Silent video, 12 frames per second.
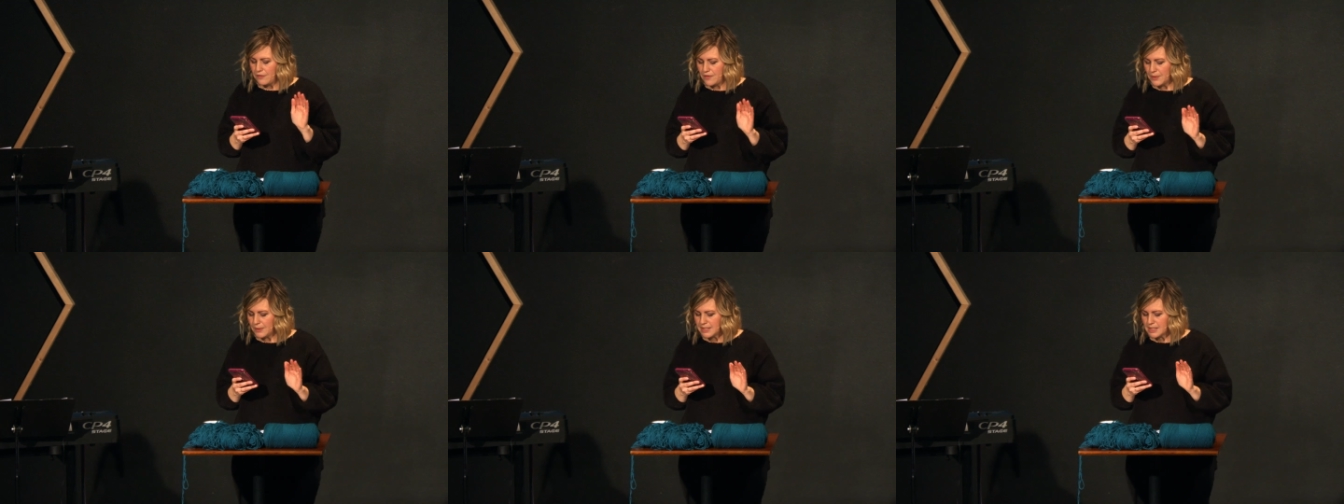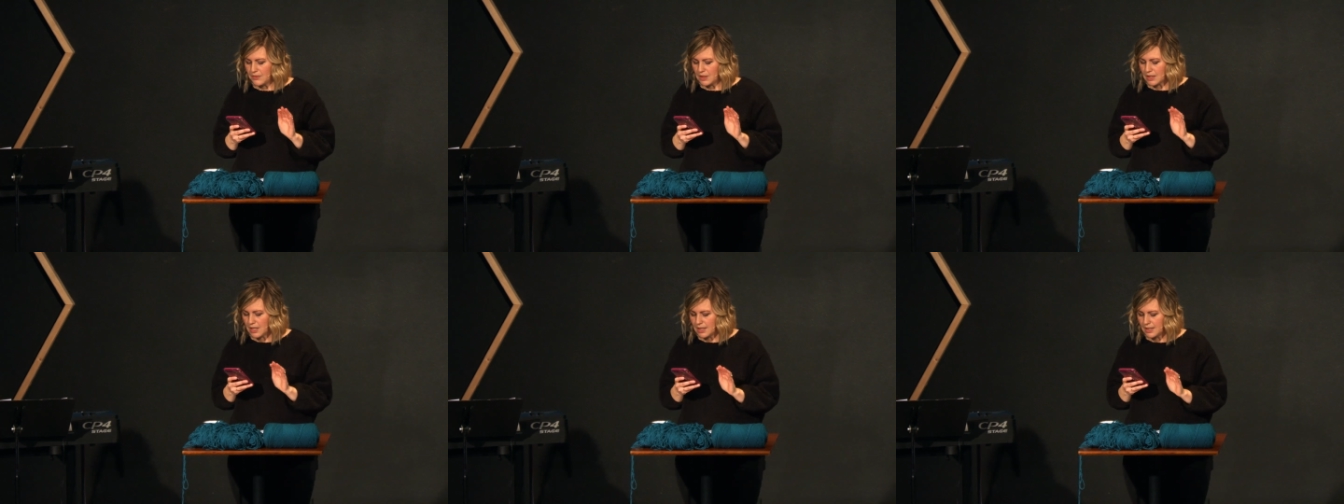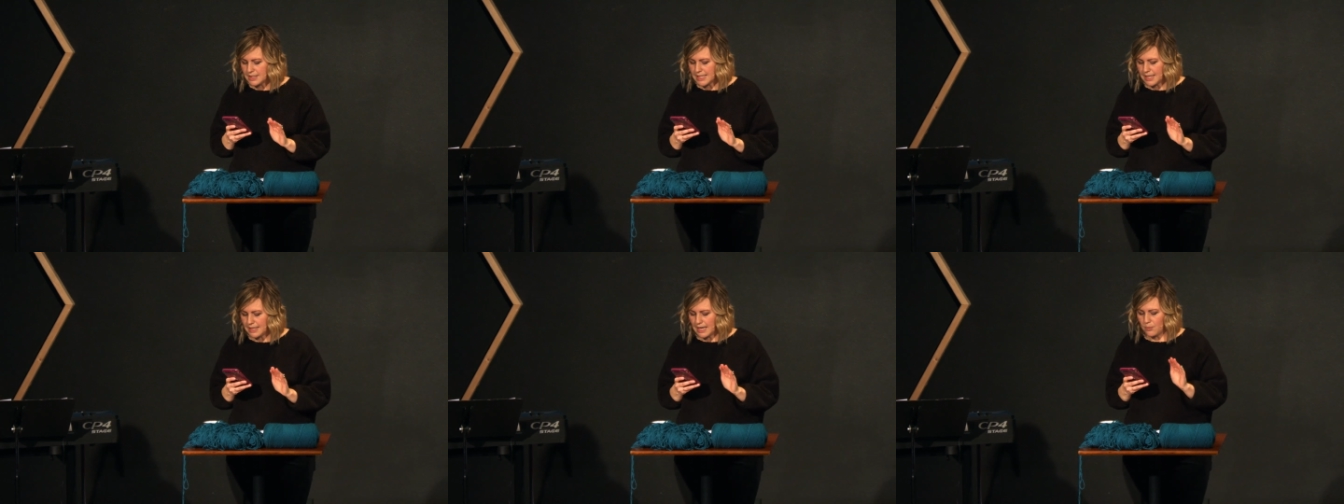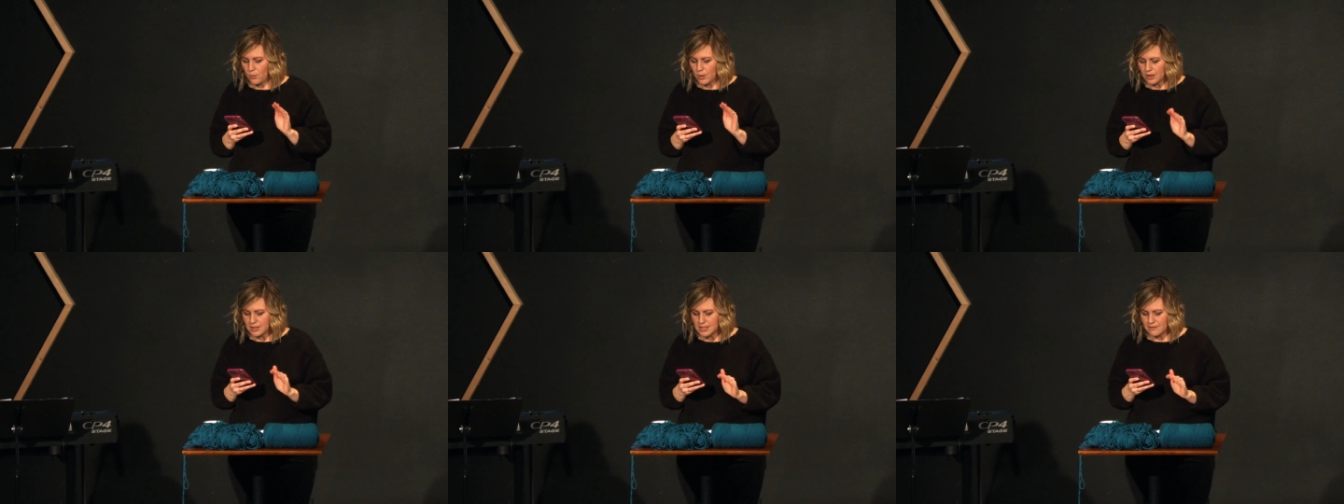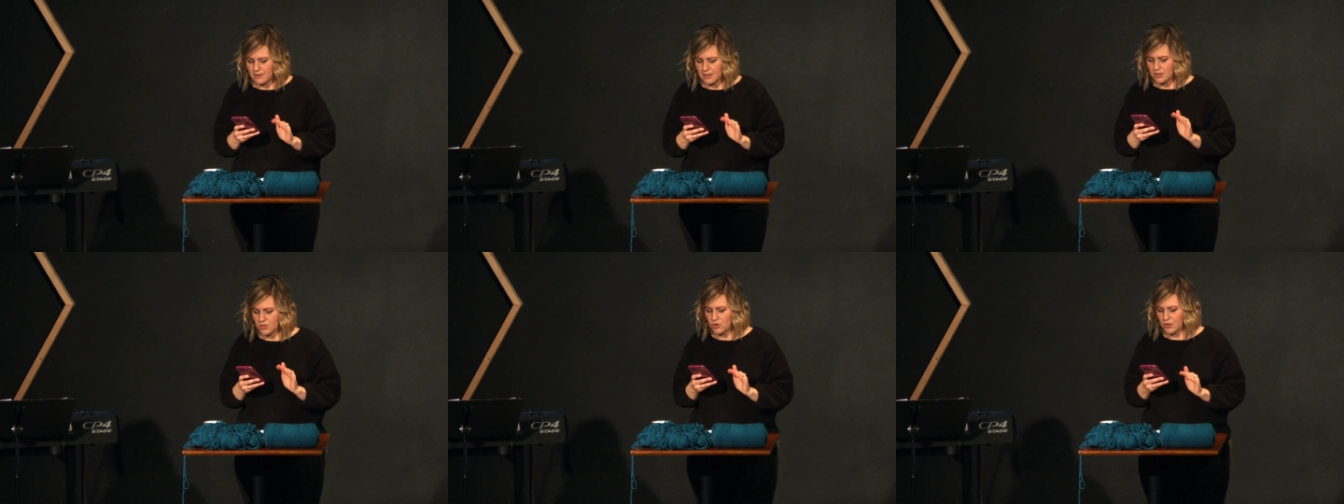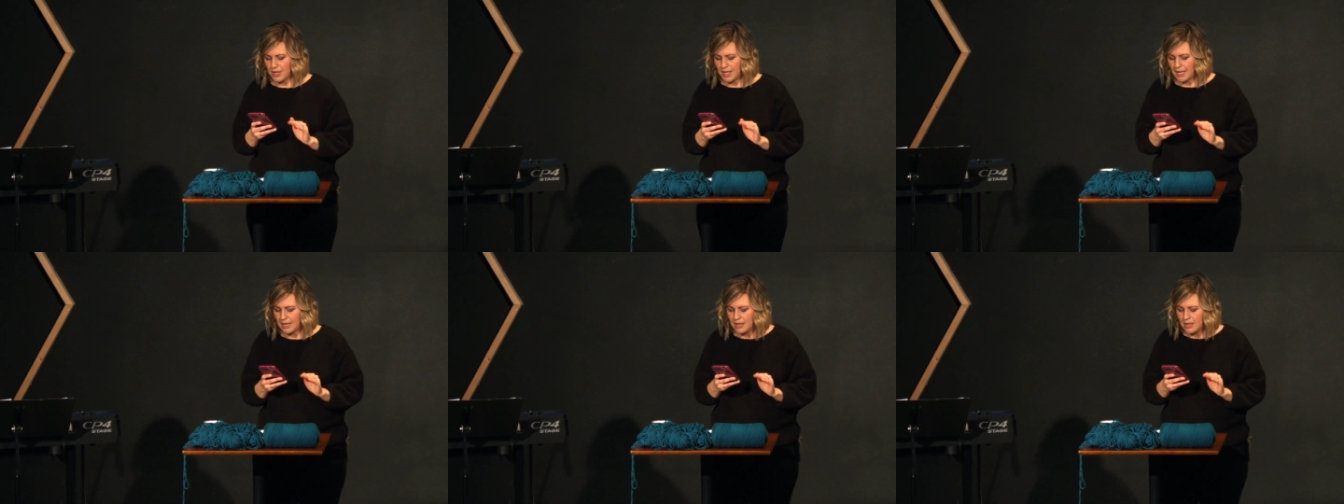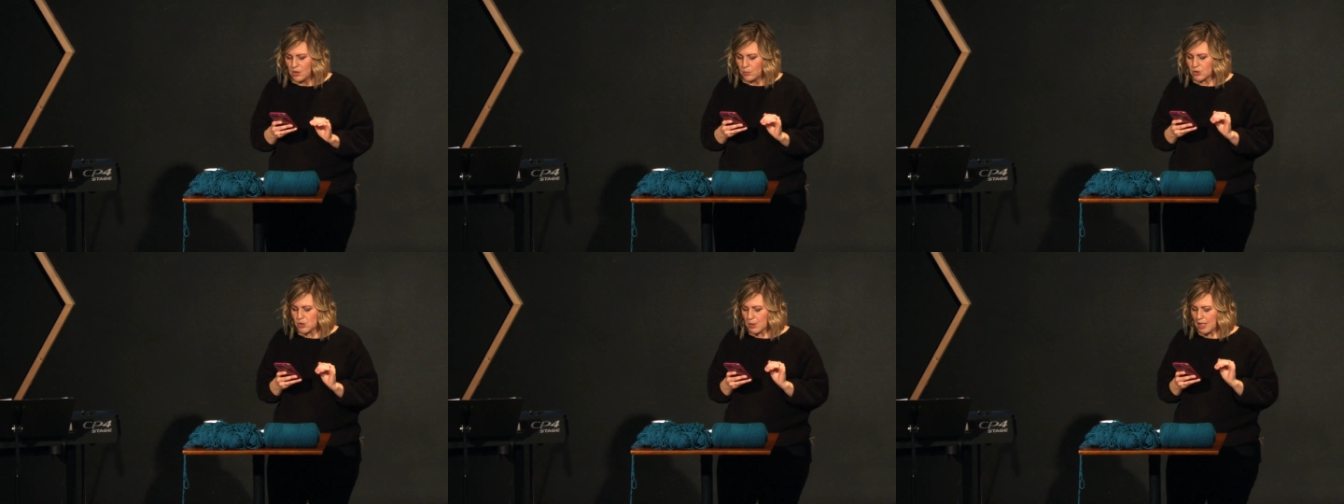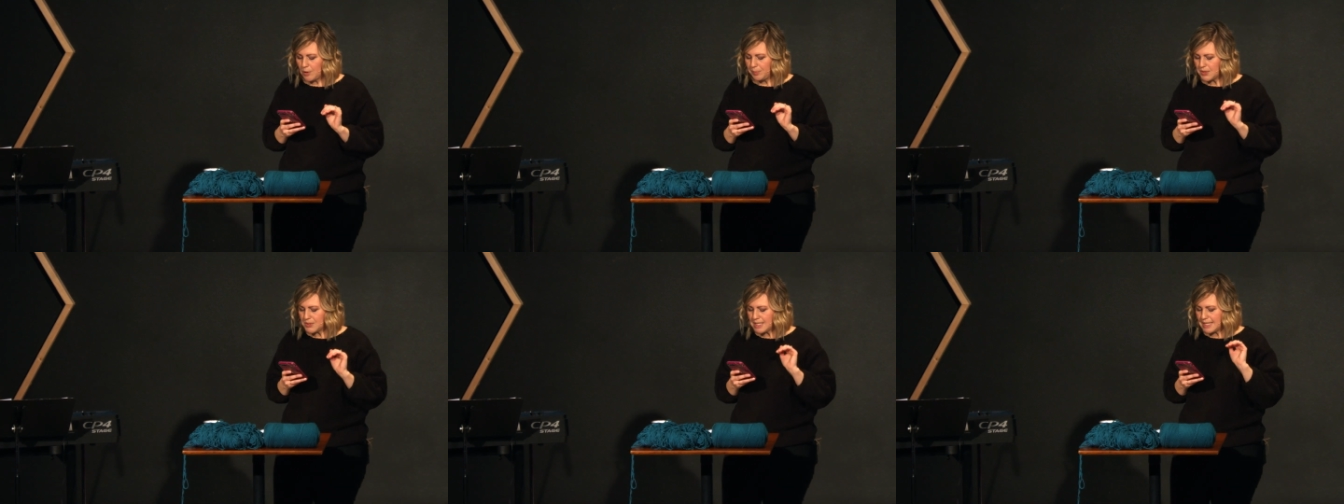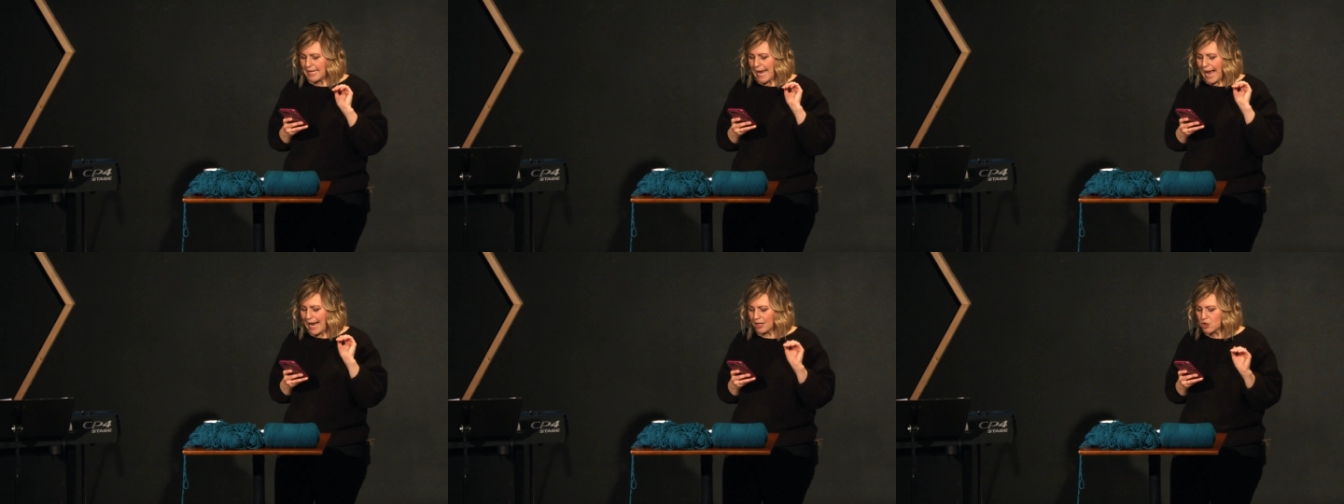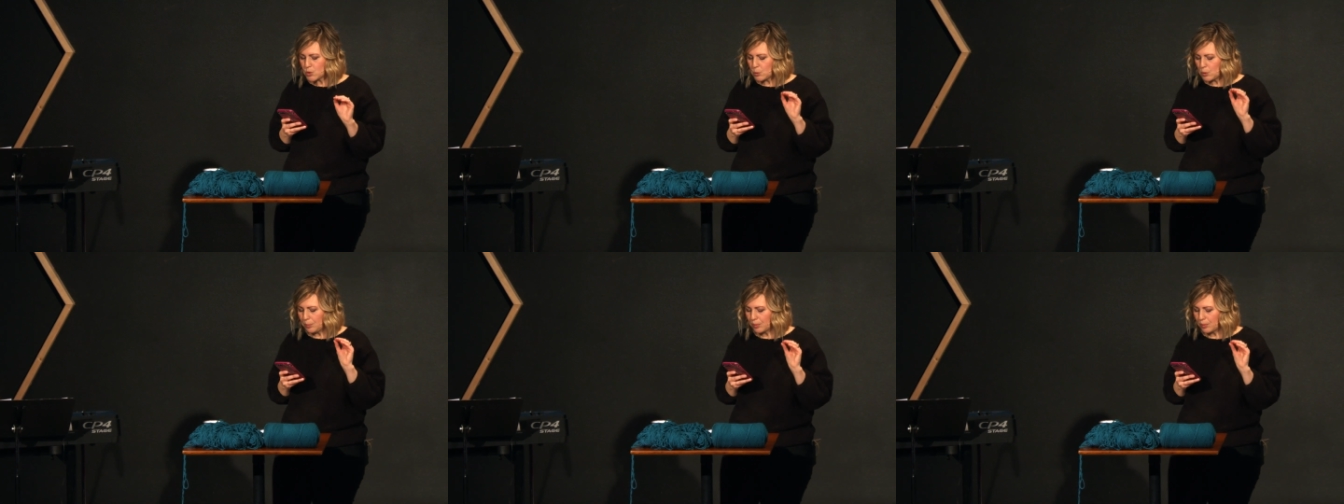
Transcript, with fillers: focus on the content and words of this tree, which will help you see the actual